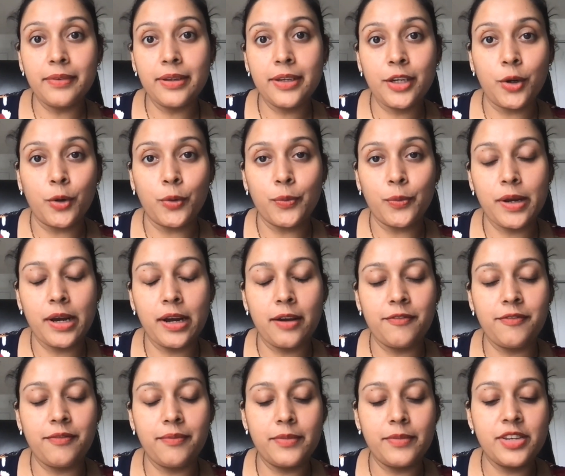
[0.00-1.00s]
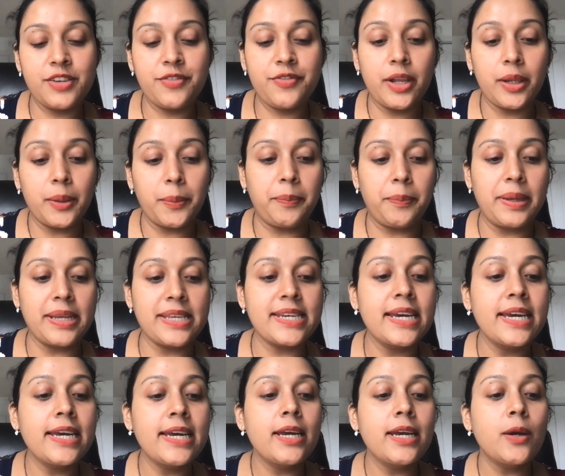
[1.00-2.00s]
in development,
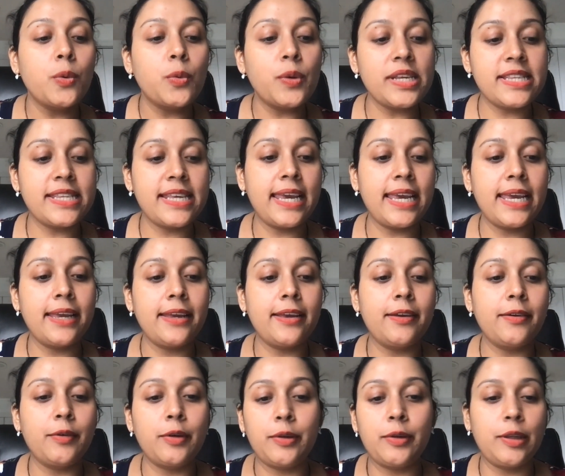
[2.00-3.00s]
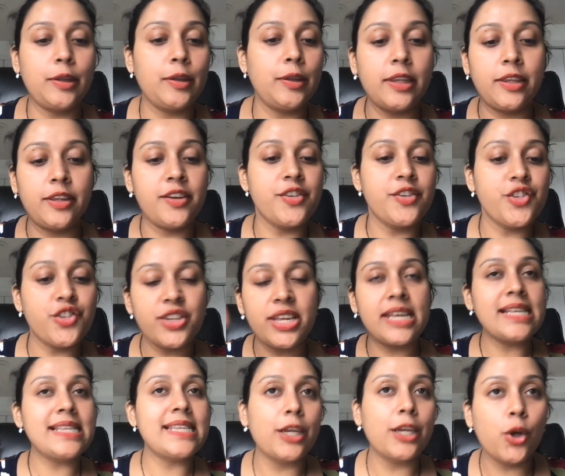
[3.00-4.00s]
we say there's
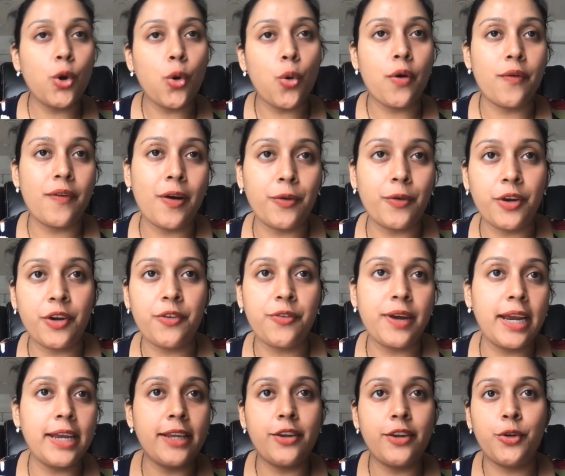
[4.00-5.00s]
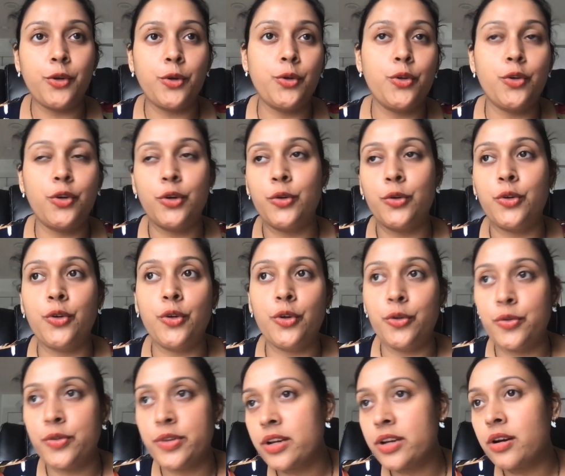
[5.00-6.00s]
things that go around it, right? Do you
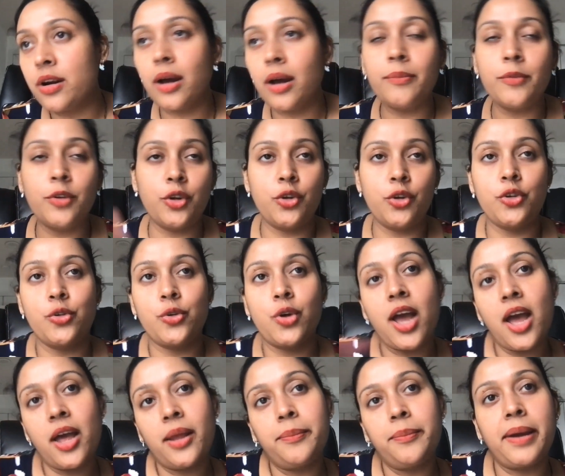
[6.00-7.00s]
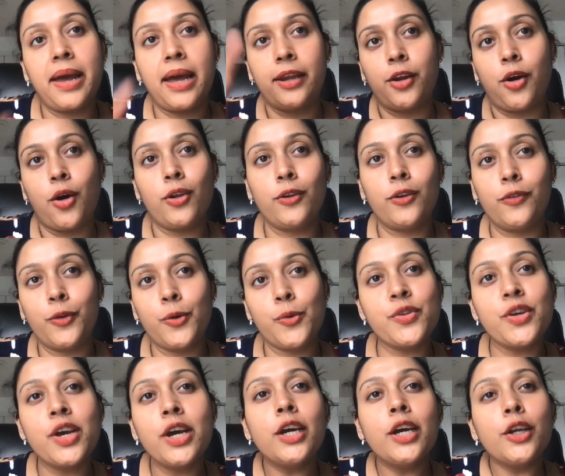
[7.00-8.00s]
do scrum, do you do kanban, all of
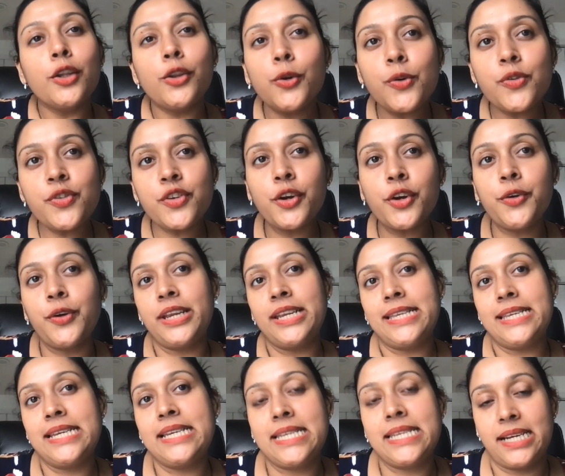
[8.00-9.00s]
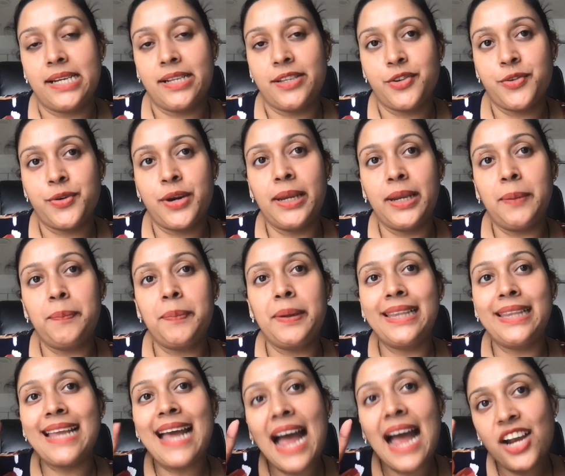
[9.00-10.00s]
those are great details, right?
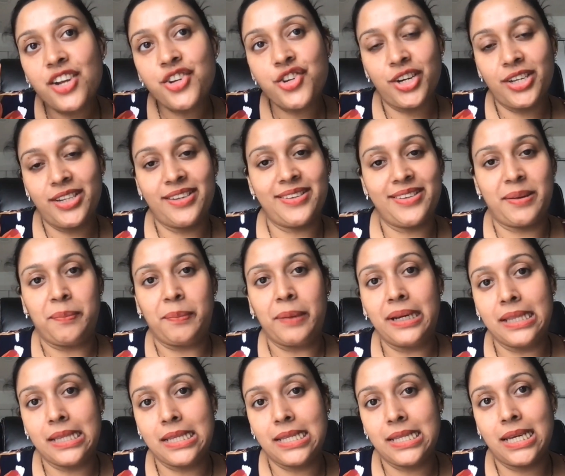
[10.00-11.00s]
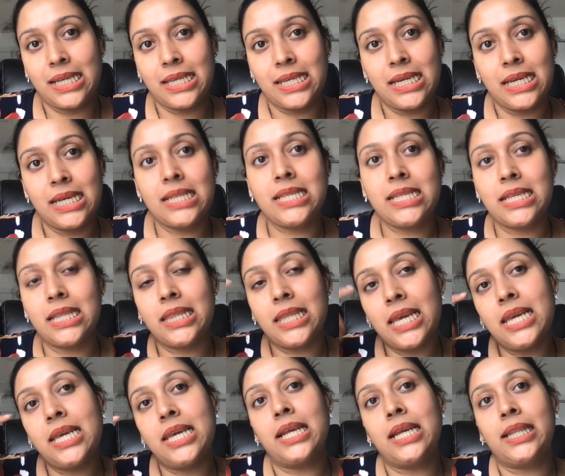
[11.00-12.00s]
But agile is a mindset. It's a
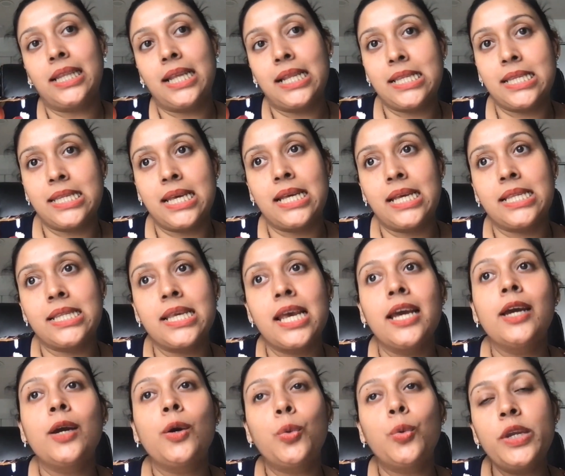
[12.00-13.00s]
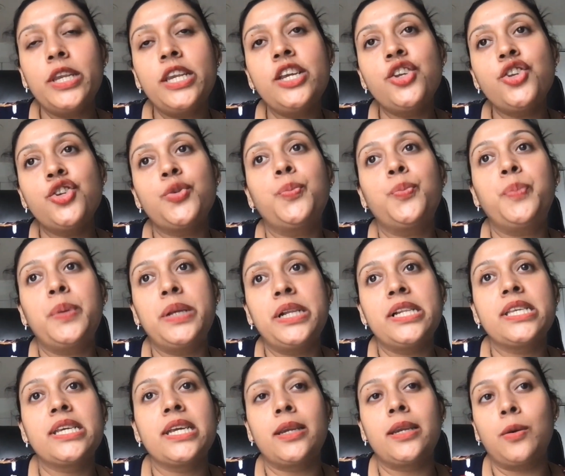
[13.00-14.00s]
thinking that says we need to
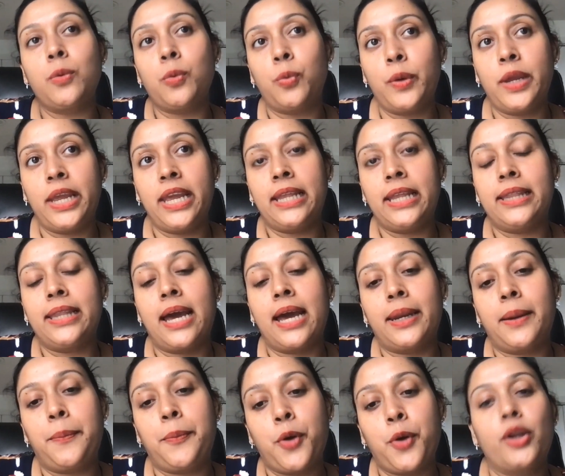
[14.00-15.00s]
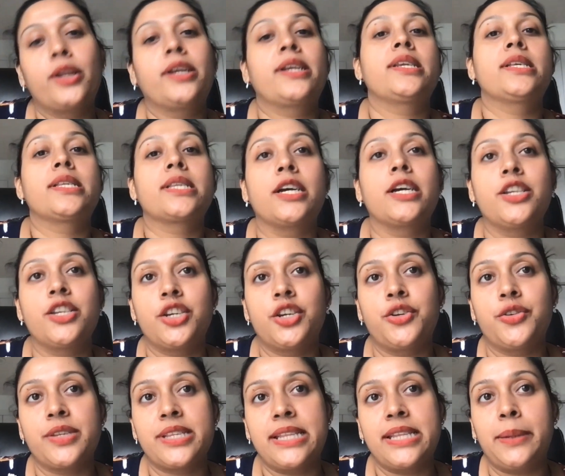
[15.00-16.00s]
build in a way that a product is
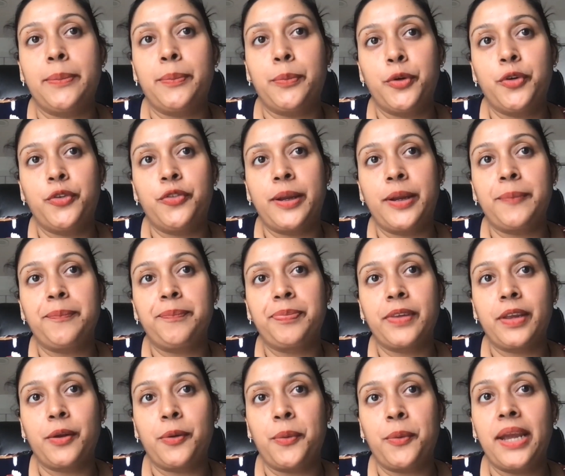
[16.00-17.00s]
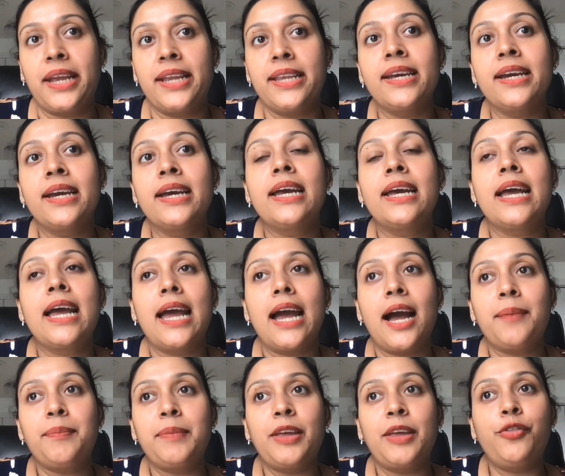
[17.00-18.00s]
continuously improving, right?
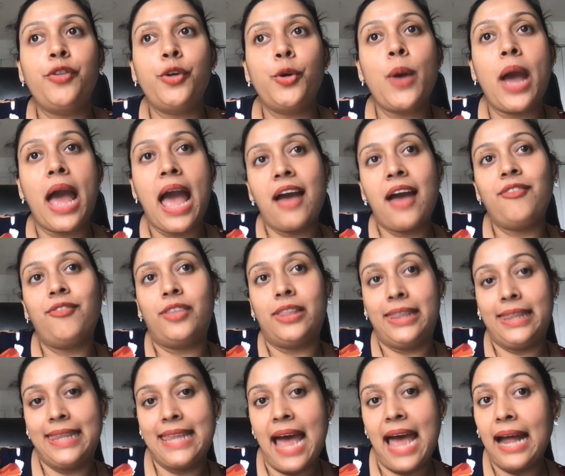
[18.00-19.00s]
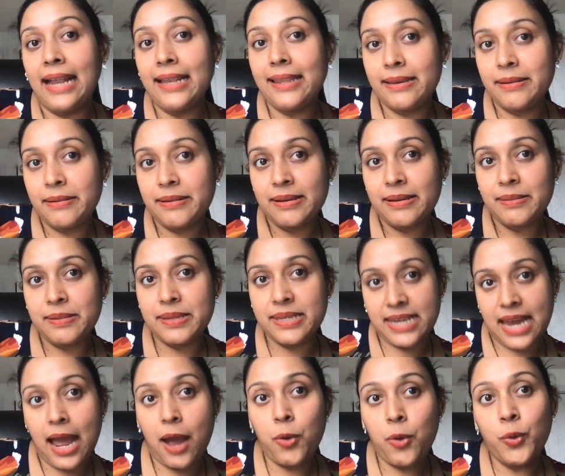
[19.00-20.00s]
If you have that
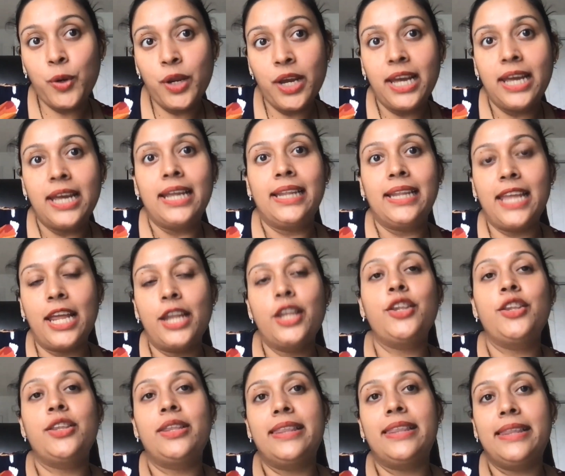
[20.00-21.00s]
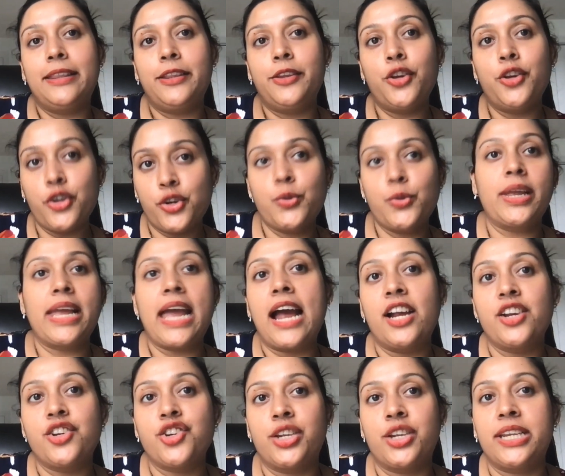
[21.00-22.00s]
down, then you're doing
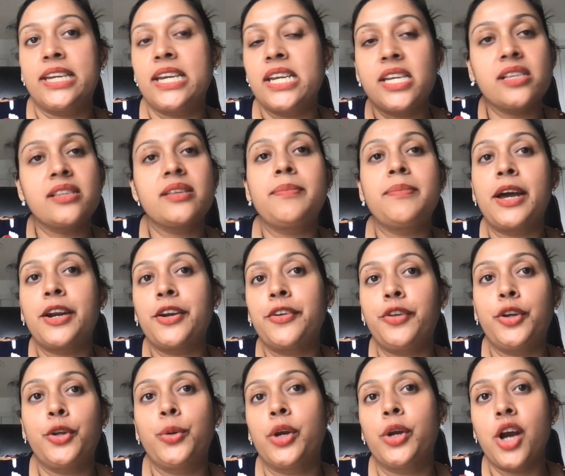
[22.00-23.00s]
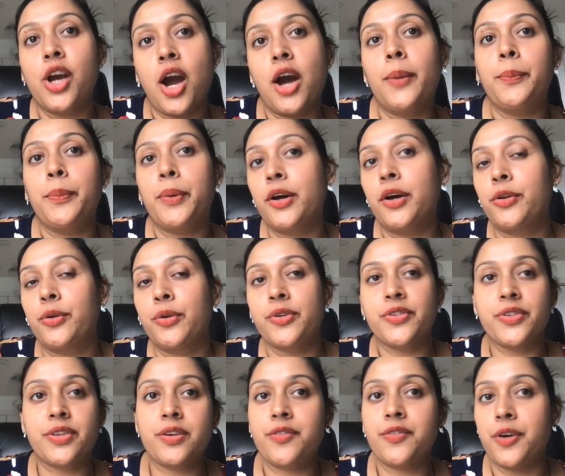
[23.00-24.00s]
agile, and it doesn't matter if you're doing kanban or
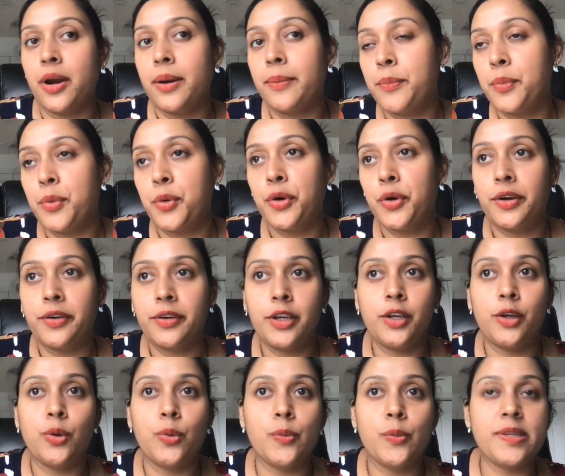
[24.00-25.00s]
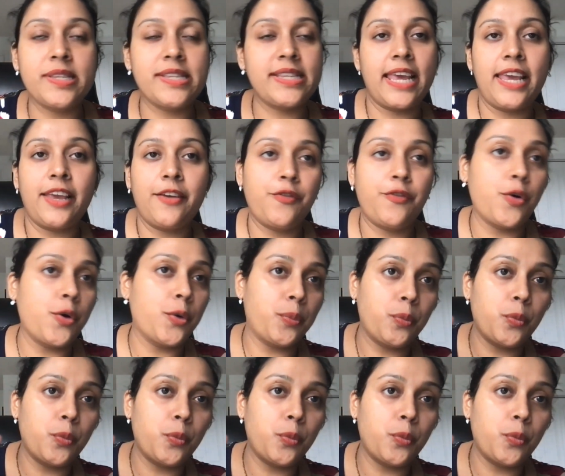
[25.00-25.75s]
scrum or safe or